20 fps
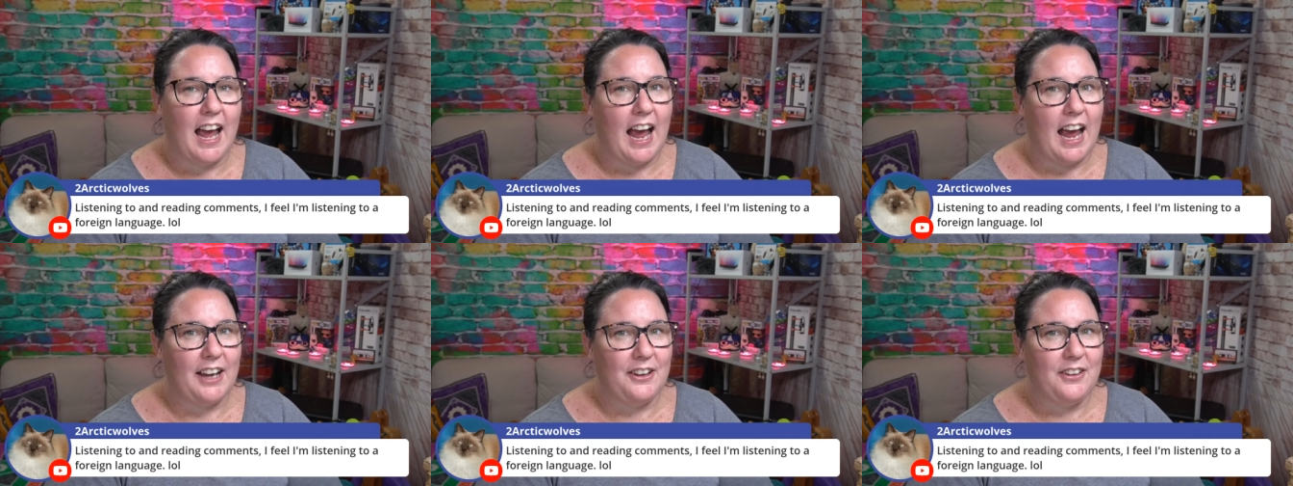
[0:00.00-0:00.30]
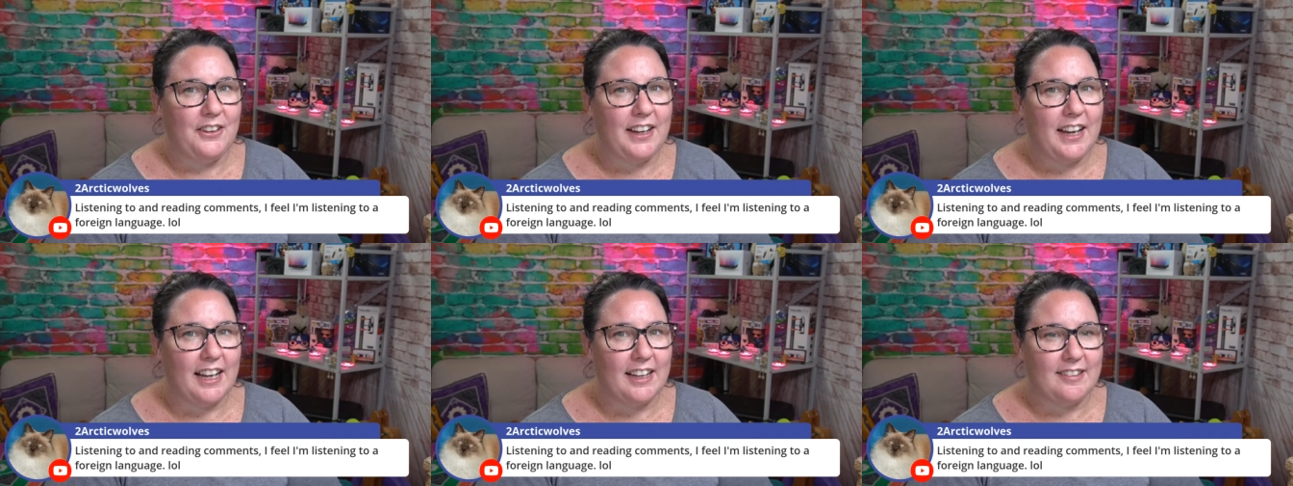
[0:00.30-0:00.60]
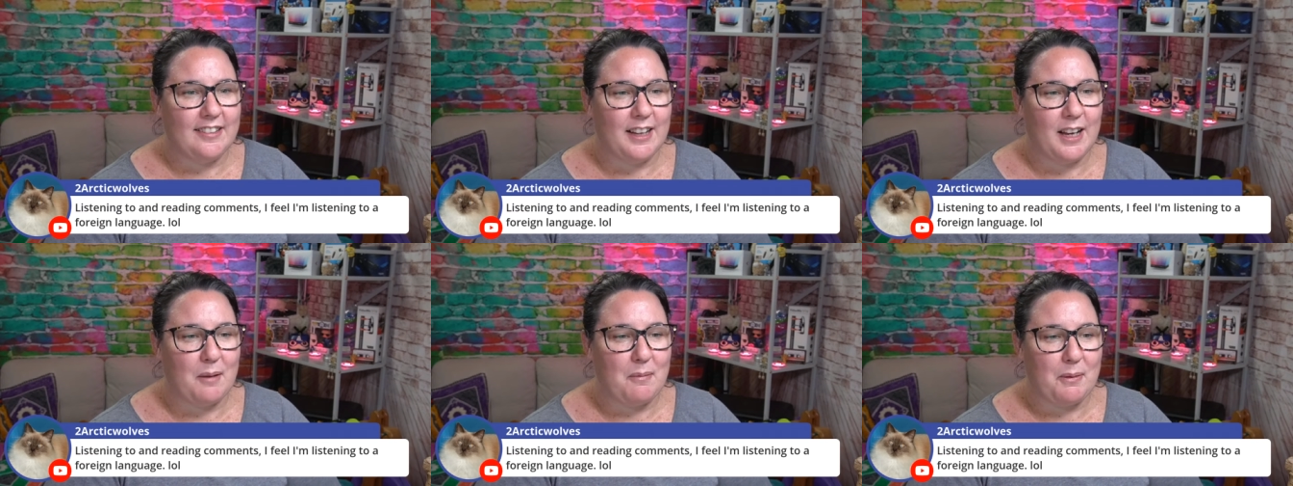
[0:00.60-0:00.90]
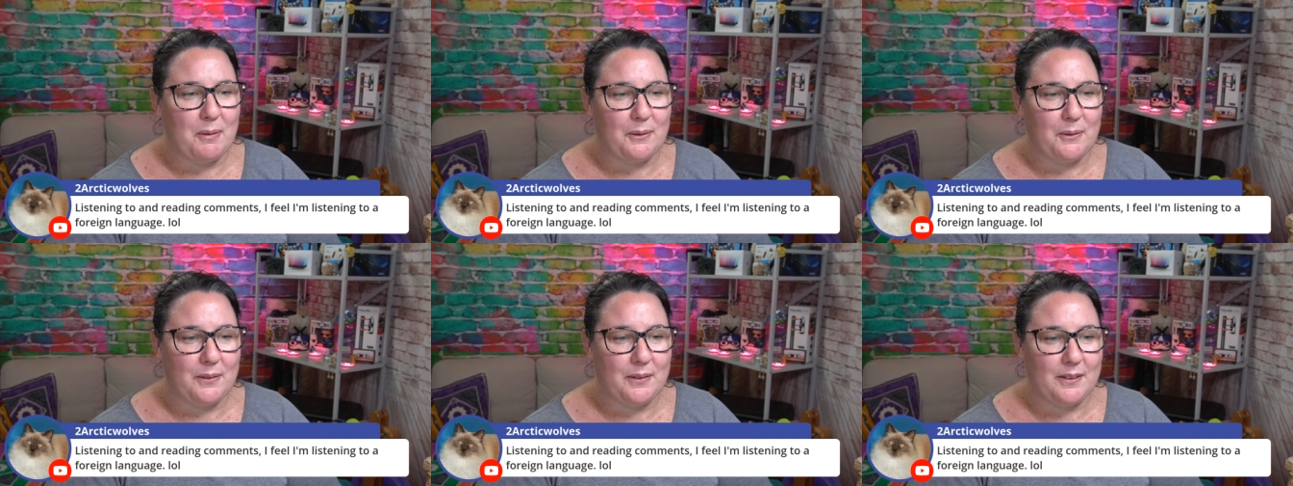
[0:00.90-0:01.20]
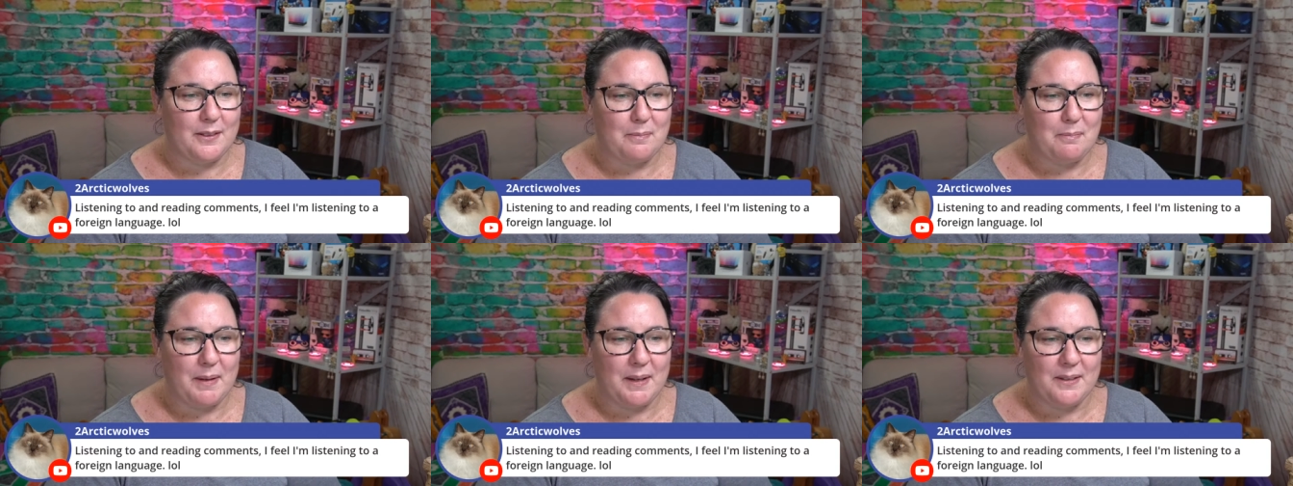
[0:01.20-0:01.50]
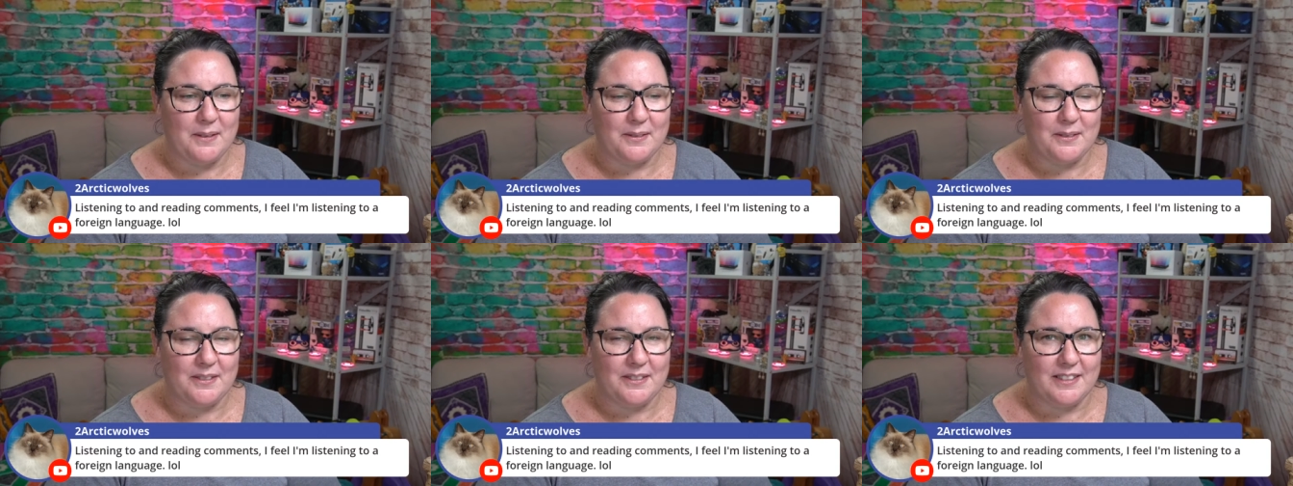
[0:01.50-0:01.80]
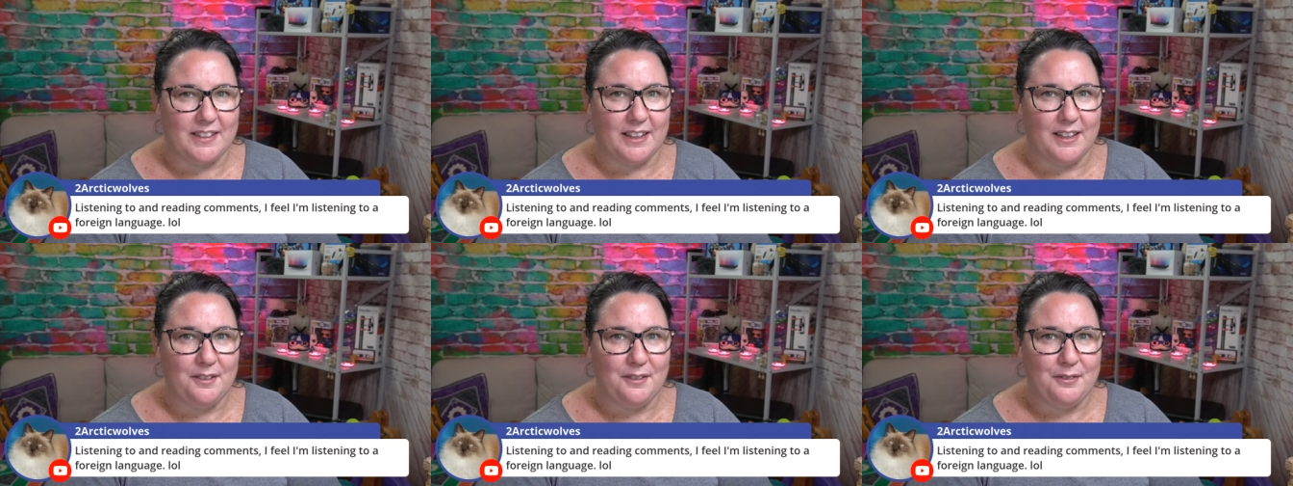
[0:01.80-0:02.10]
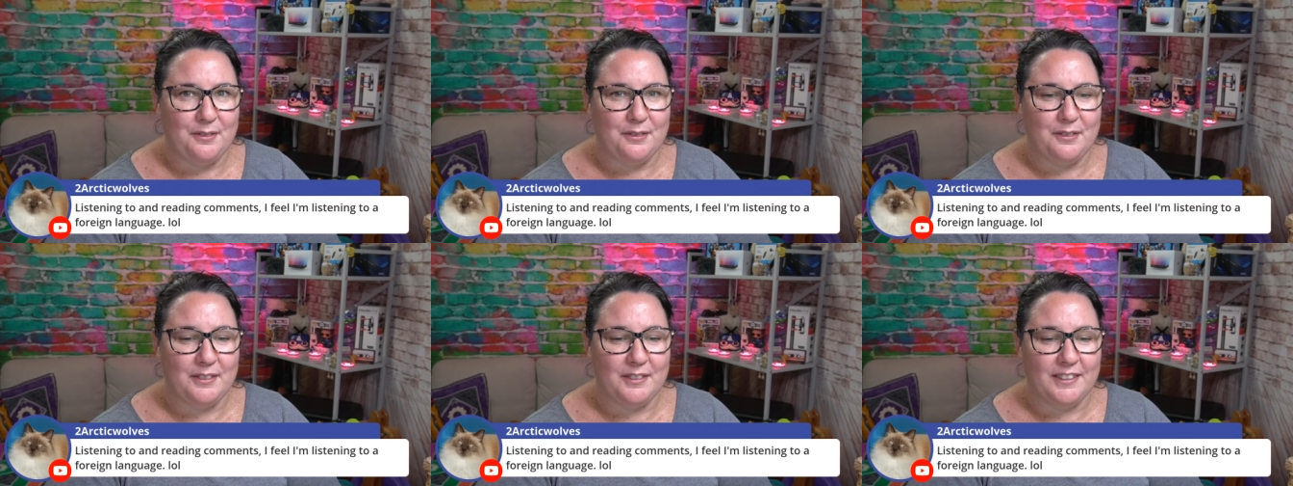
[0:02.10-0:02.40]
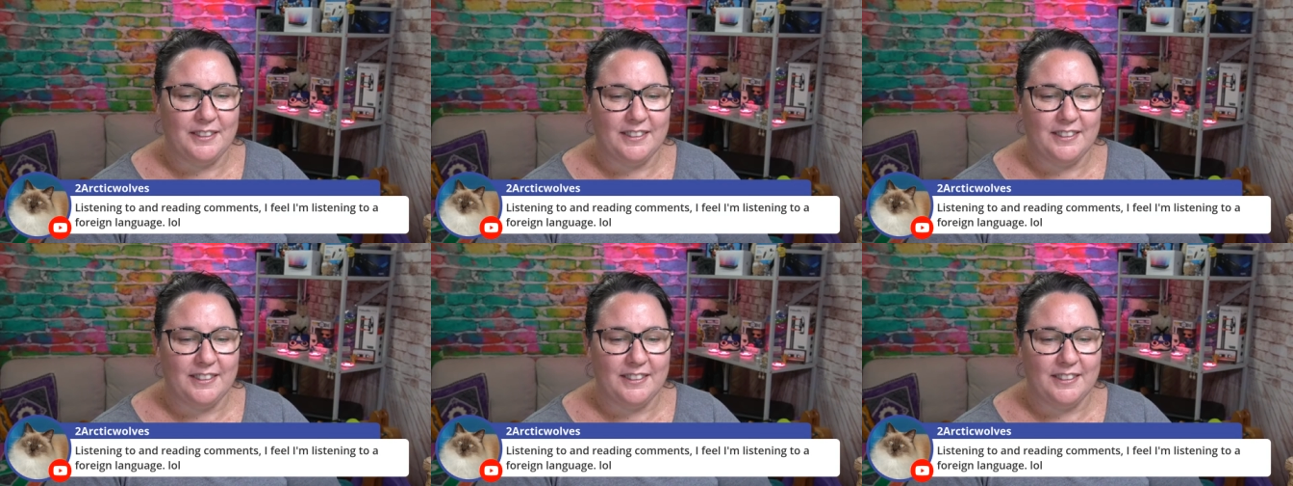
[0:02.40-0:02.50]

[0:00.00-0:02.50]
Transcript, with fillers: Are you catching up on all the spindle stuff?